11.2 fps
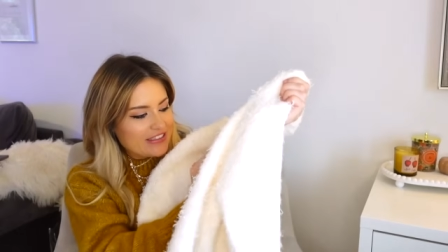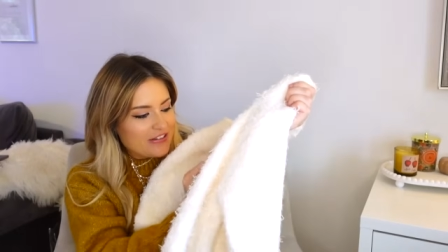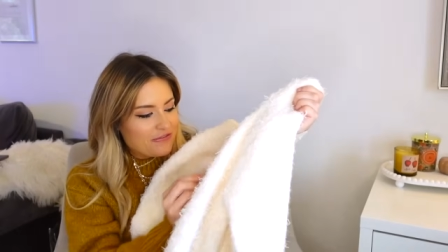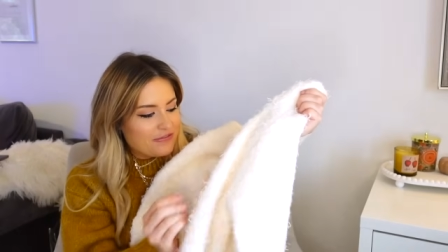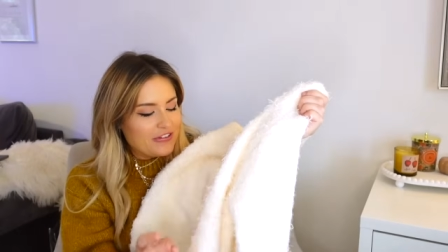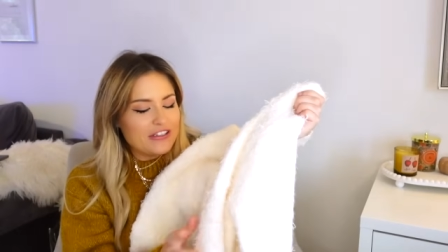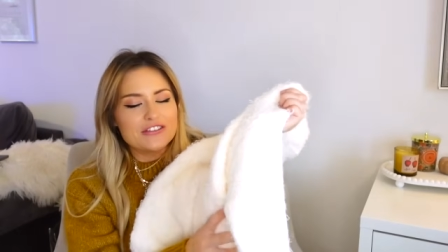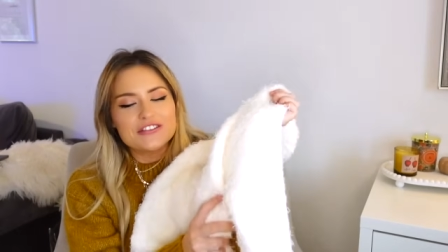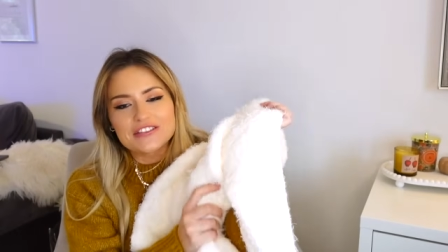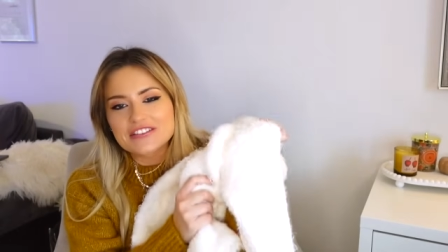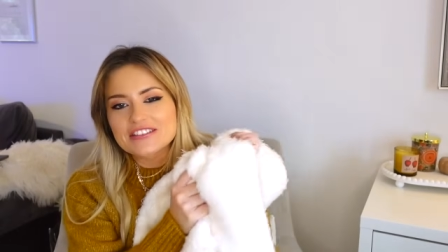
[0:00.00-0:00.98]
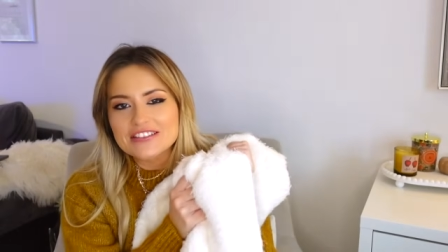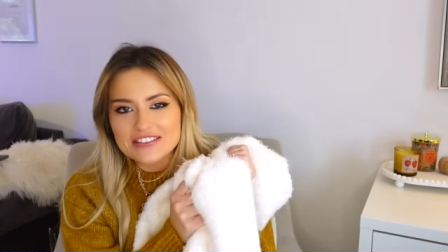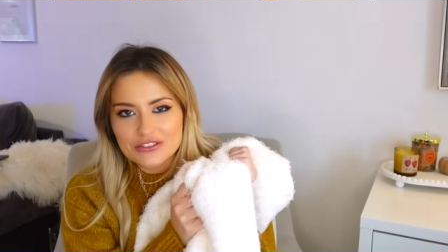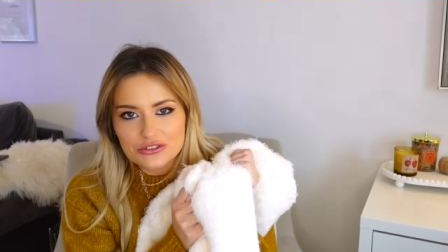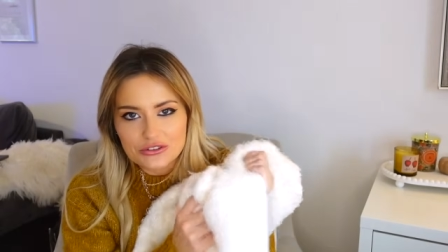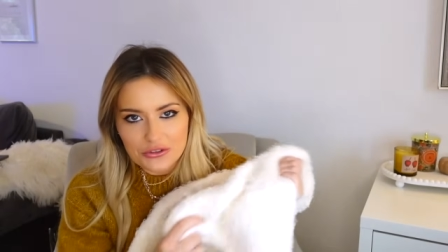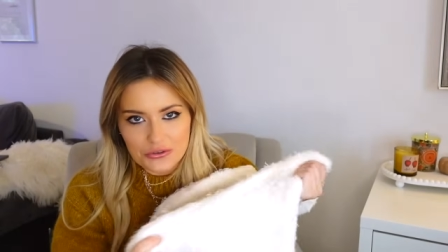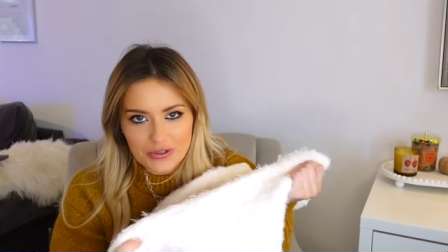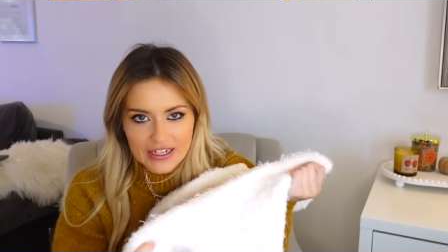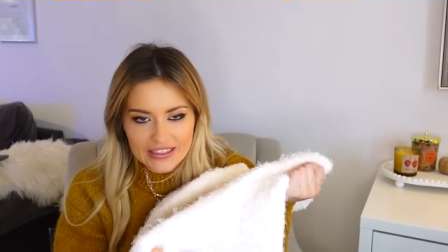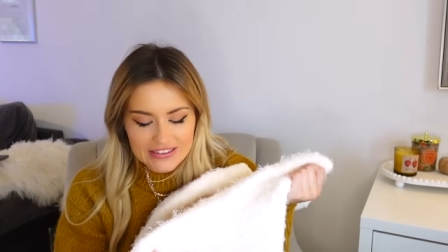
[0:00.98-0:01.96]
It feels so
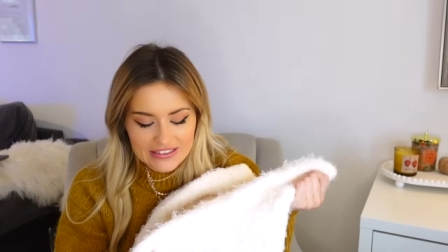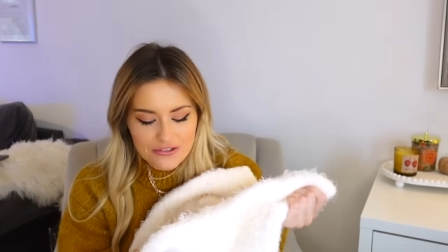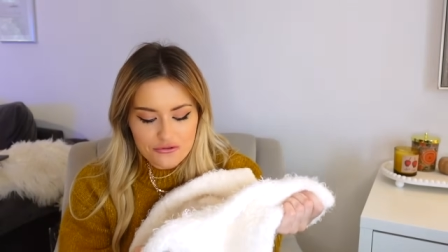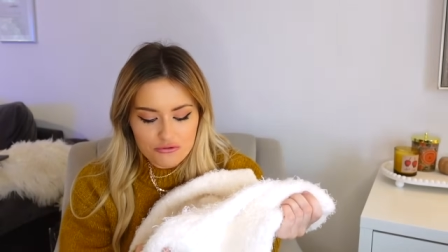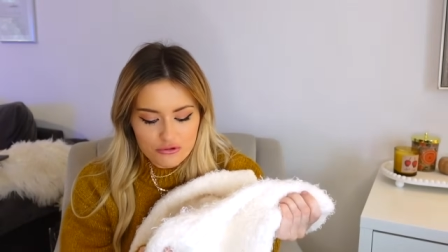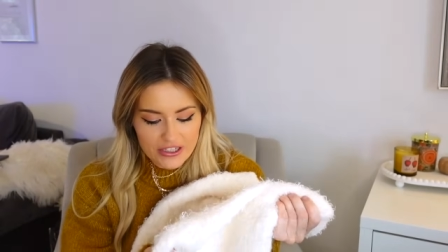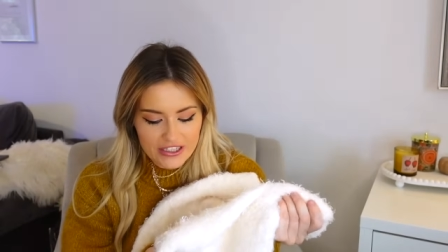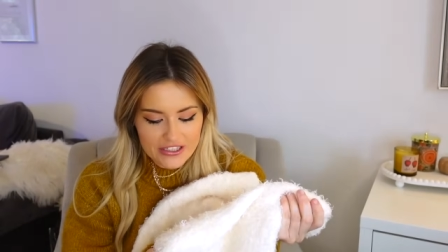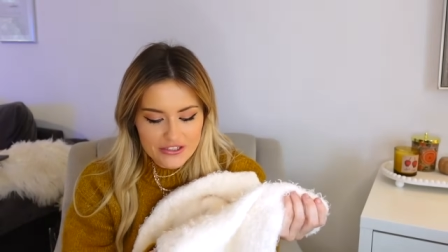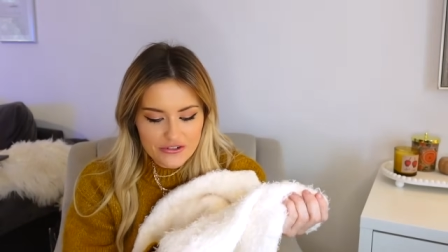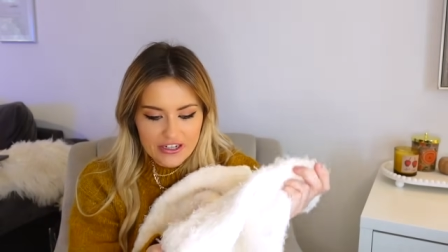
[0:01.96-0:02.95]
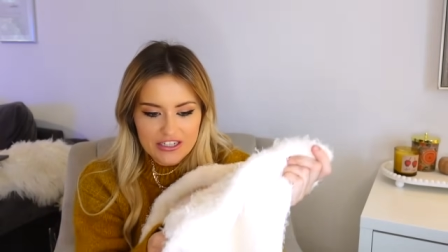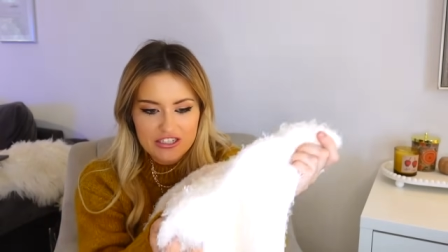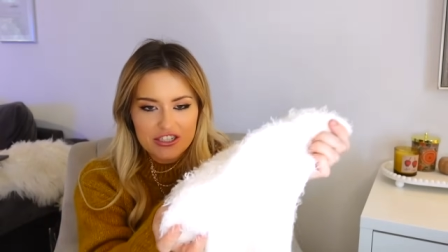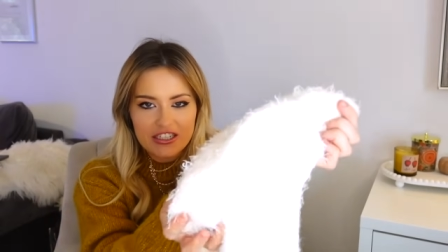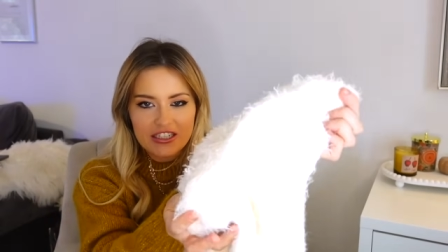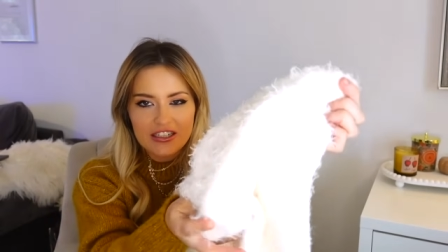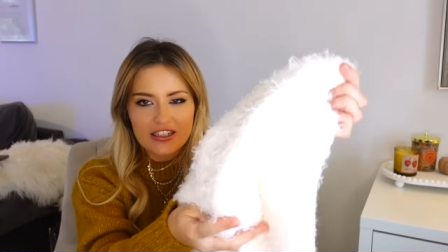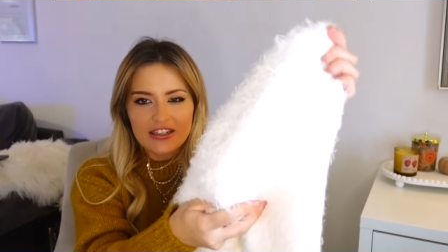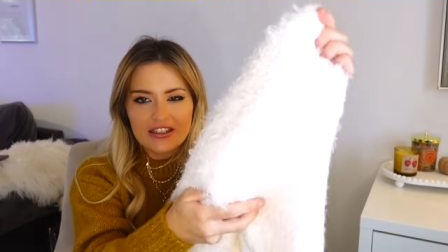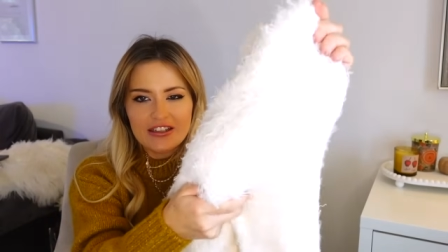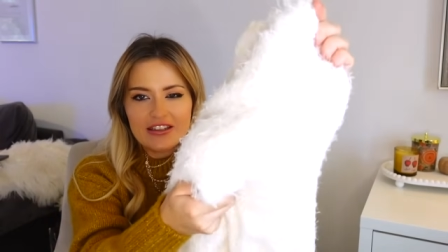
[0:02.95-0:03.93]
nice. It's really stretchy.
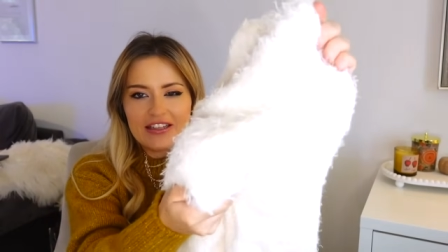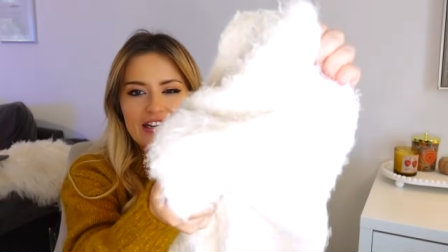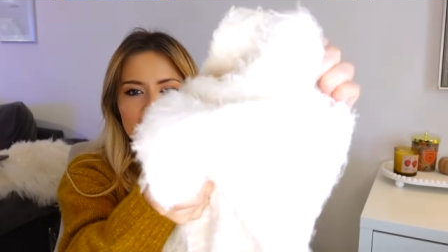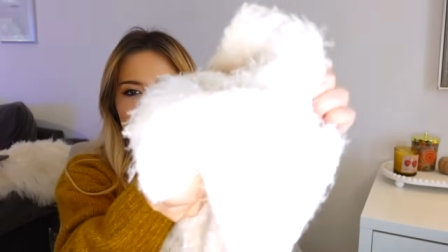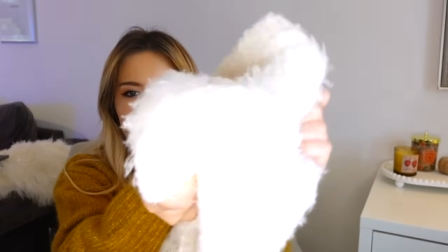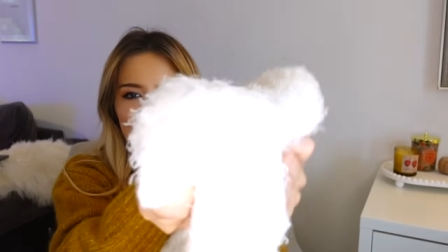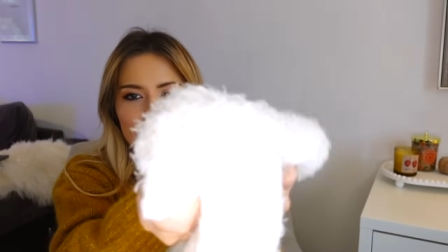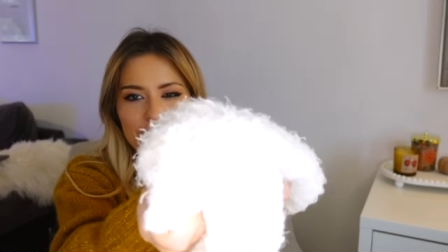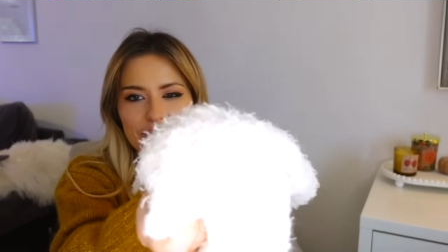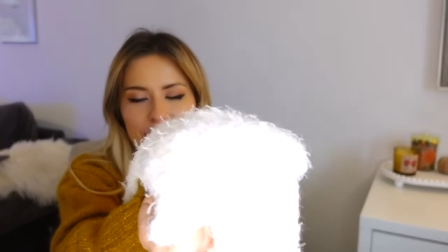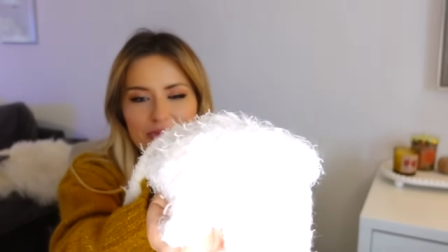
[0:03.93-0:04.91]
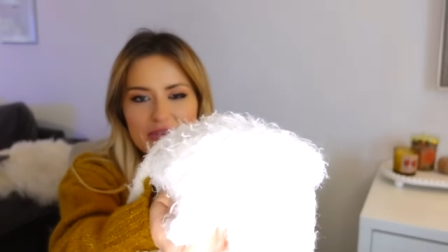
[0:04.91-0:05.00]
That sort of